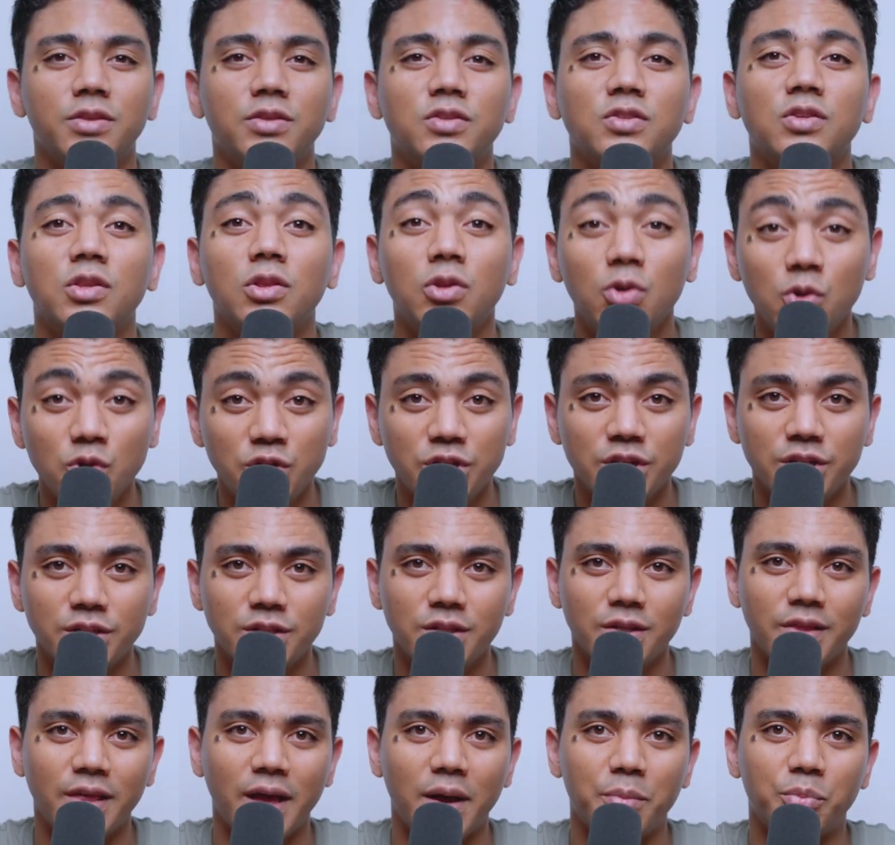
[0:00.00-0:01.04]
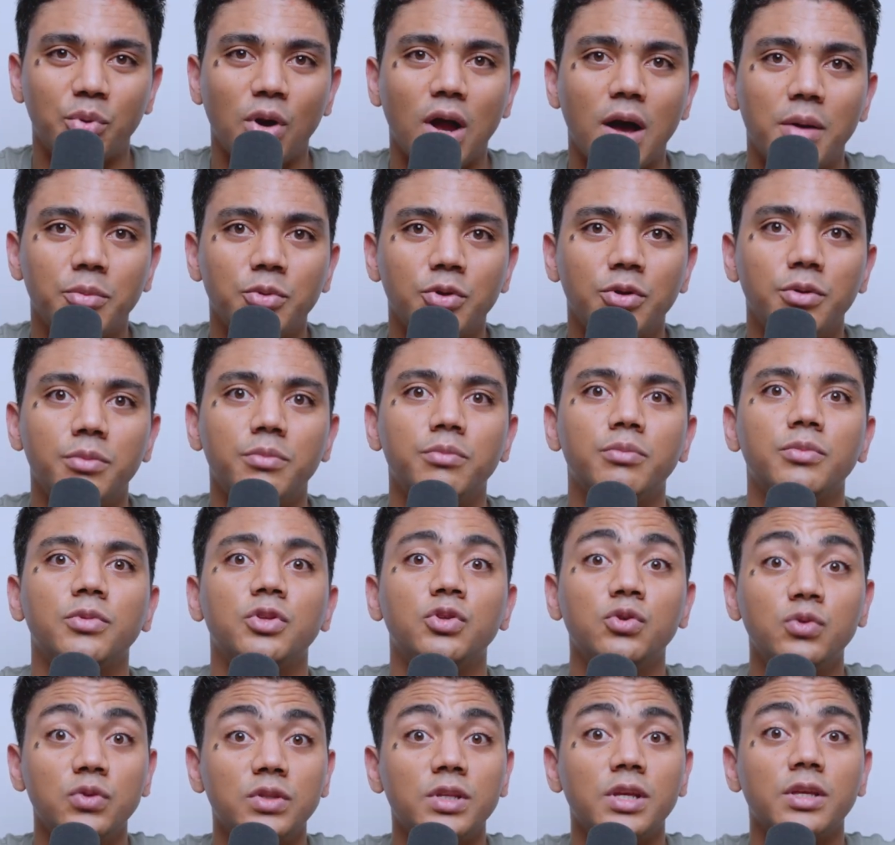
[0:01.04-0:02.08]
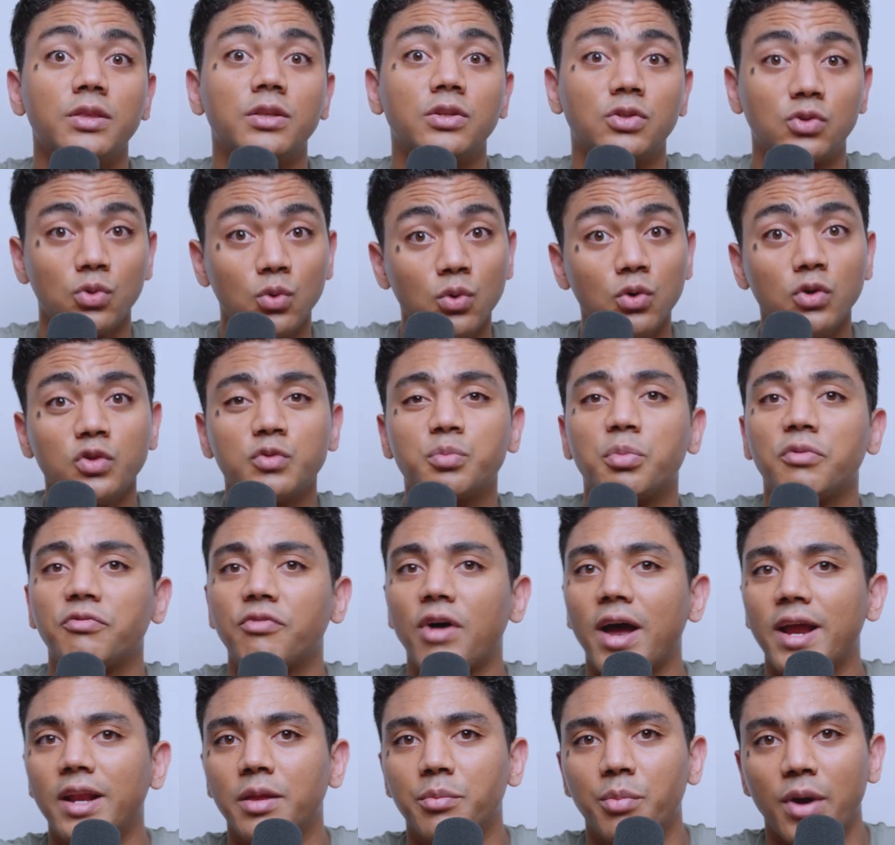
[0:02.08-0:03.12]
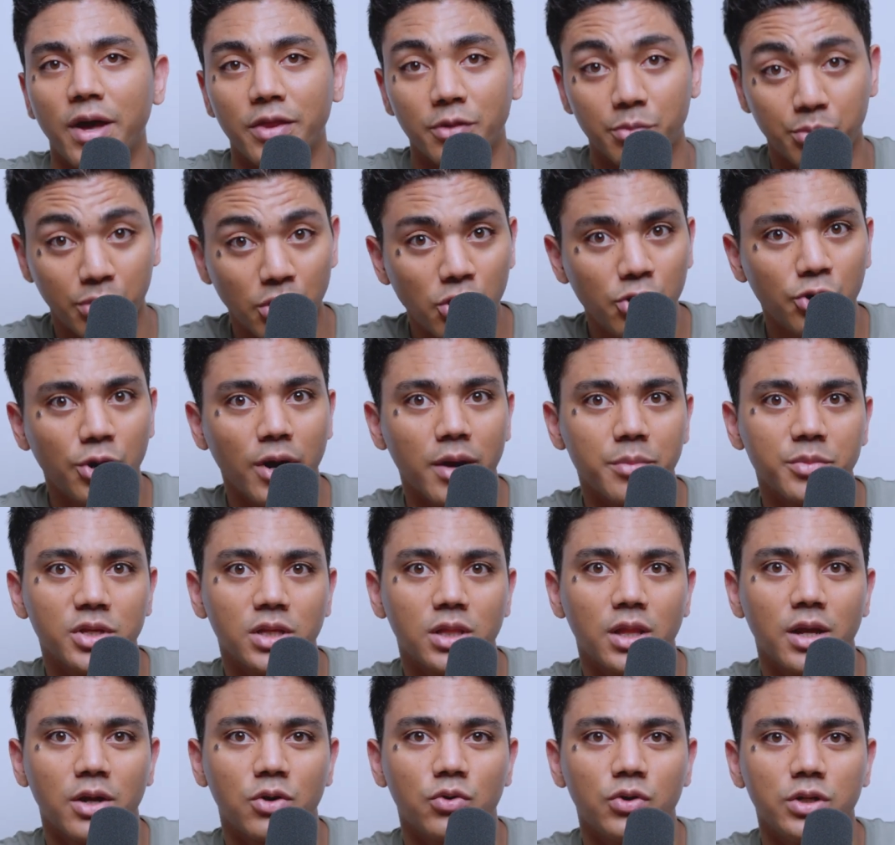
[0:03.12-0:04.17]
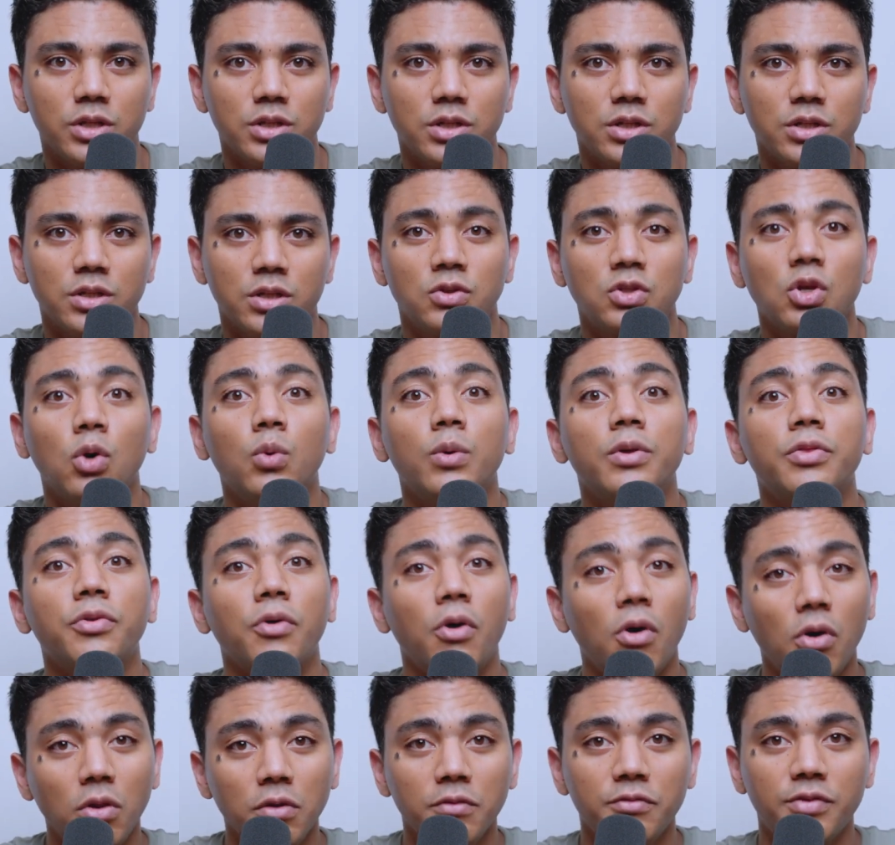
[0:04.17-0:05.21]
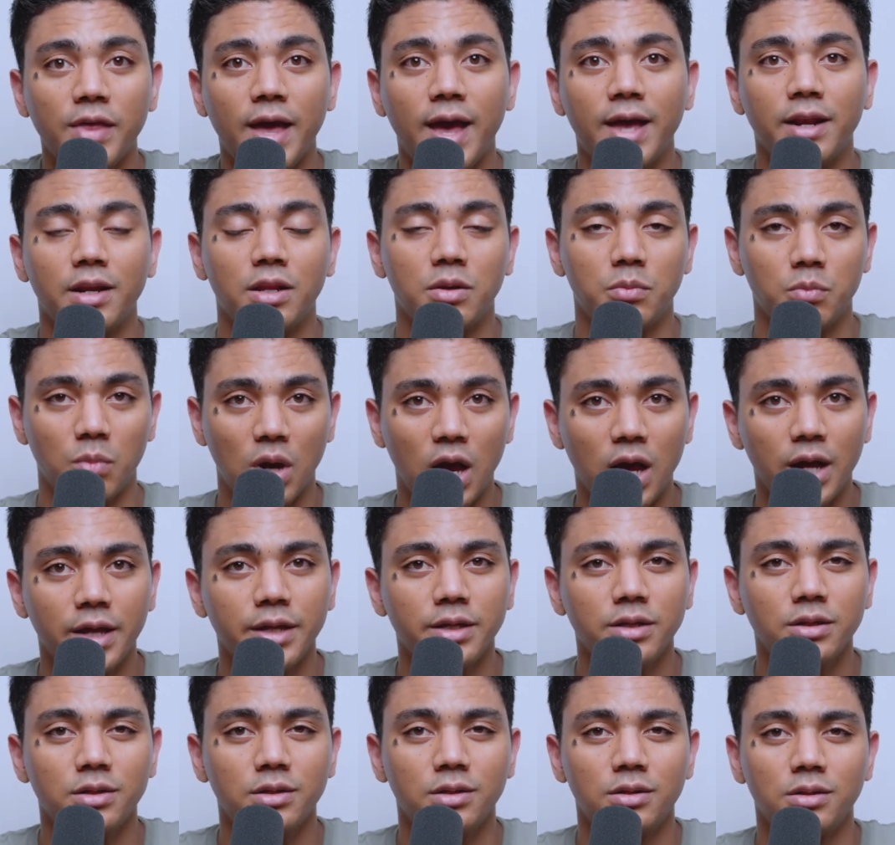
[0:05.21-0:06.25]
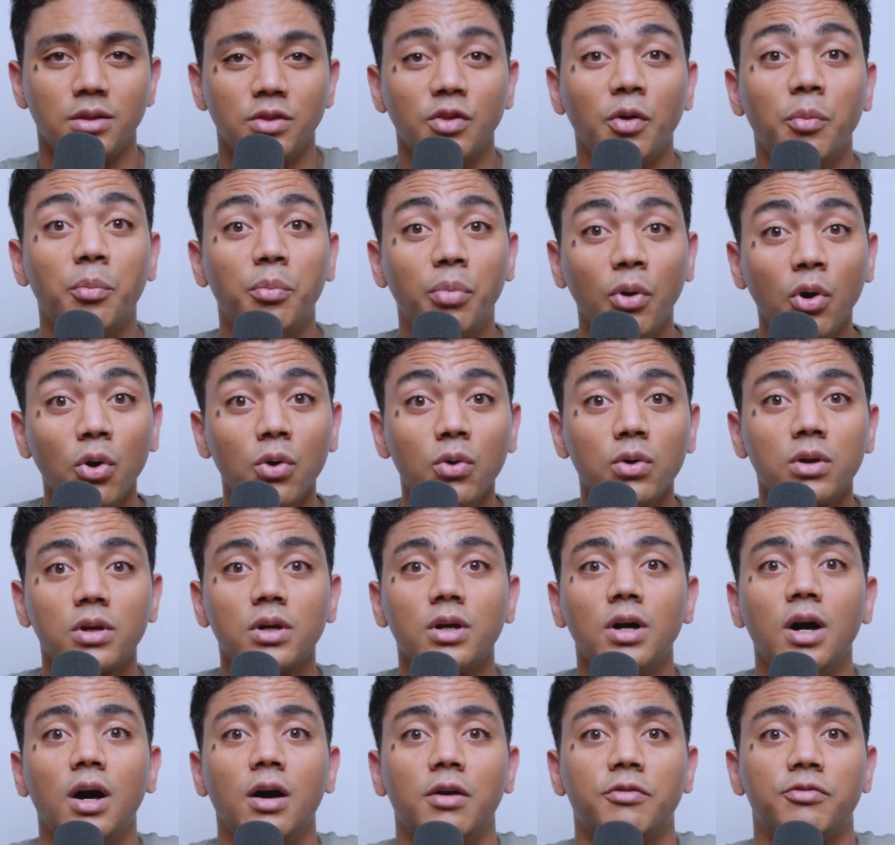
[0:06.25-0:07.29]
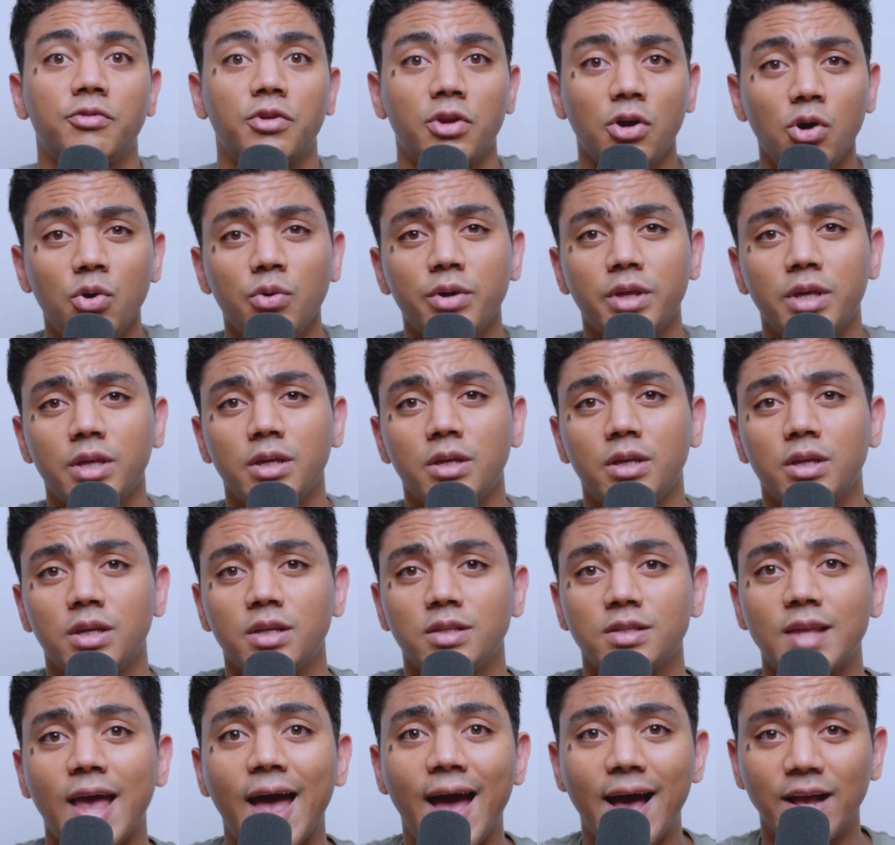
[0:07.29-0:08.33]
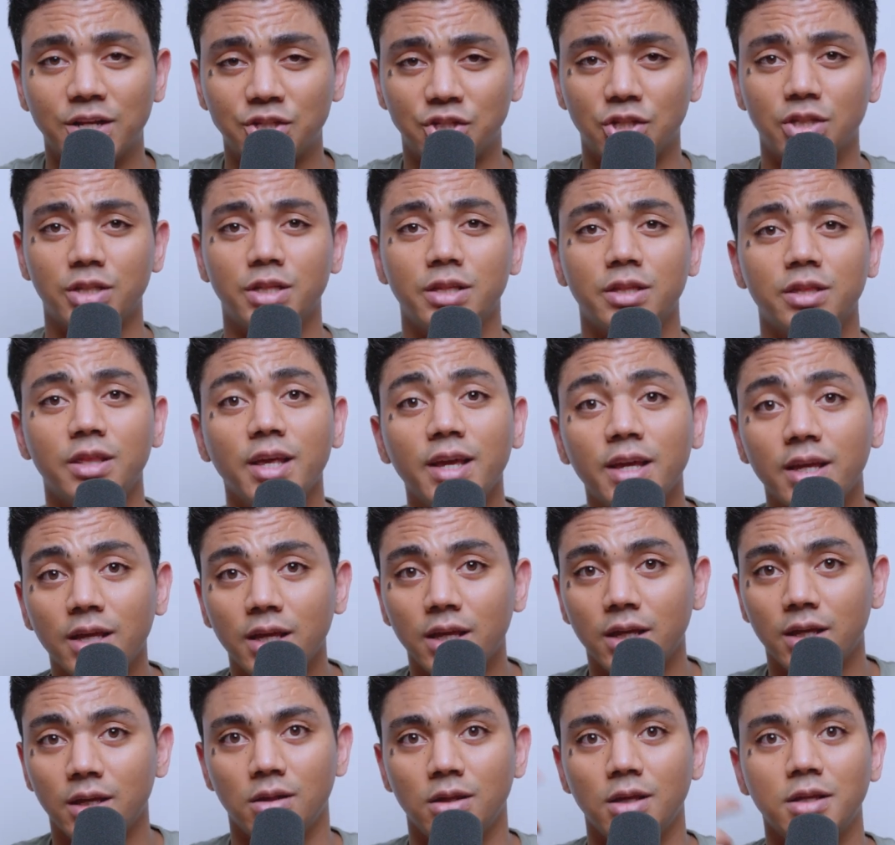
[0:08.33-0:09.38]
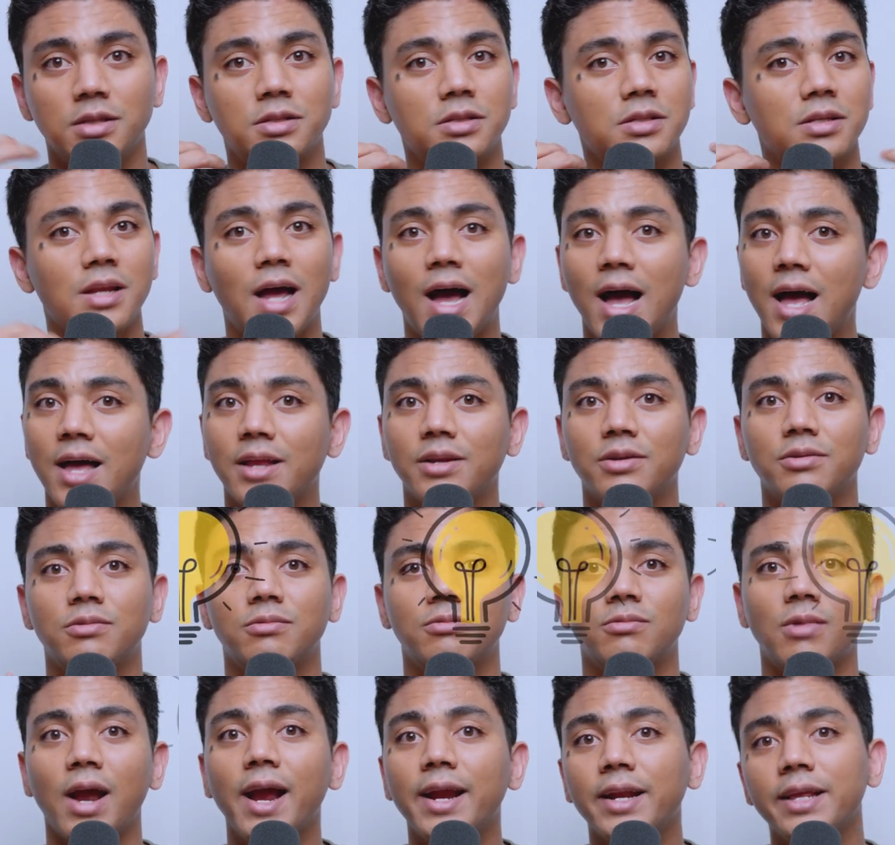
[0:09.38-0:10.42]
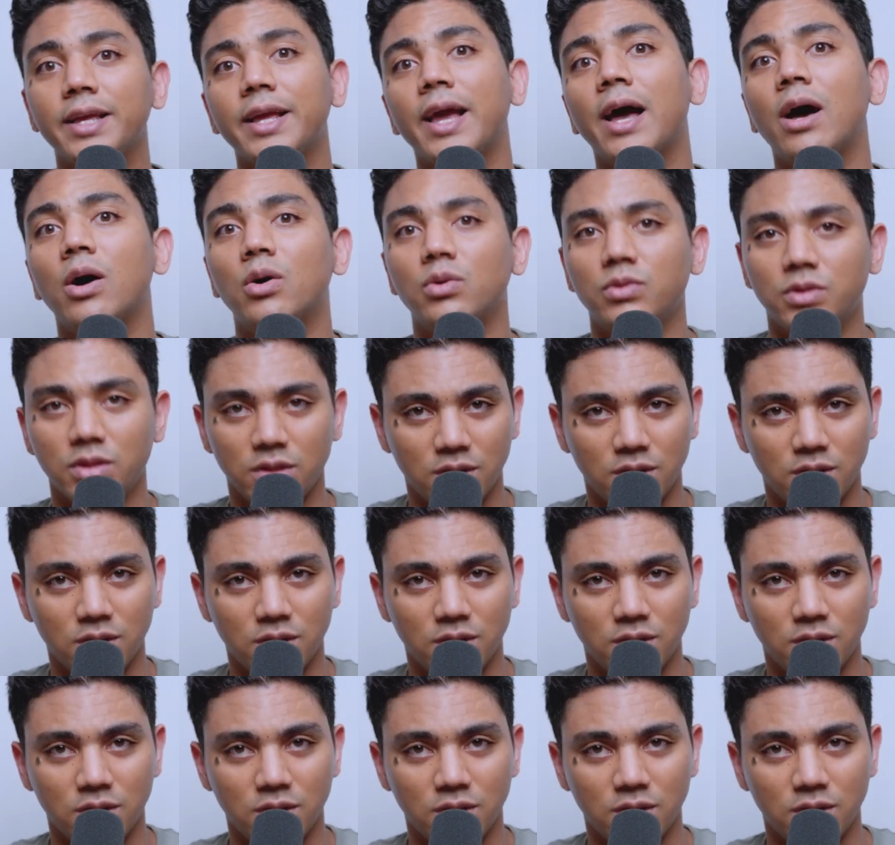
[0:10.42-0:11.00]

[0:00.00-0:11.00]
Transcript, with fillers: the solution to that problem using the tools provided by the programming language. So with all of that in mind, the bulk of coding is actually thinking. It's not writing out the